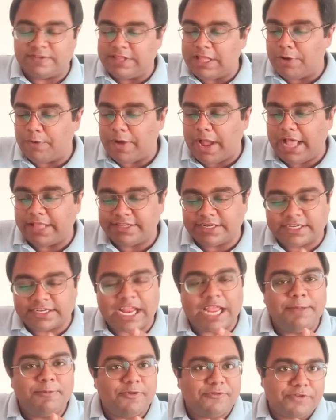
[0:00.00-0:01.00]
Now, at the
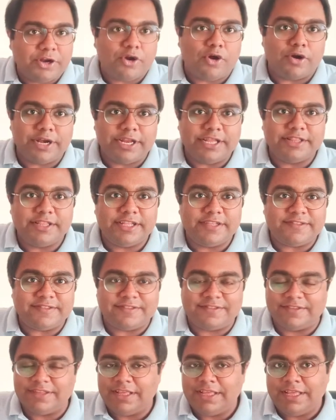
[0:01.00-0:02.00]
time of recording
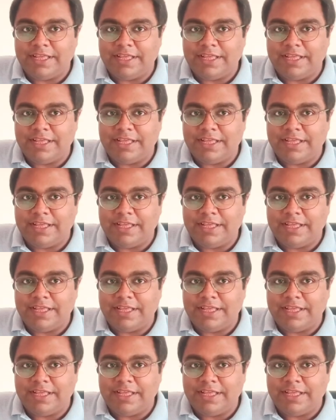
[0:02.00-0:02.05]
this,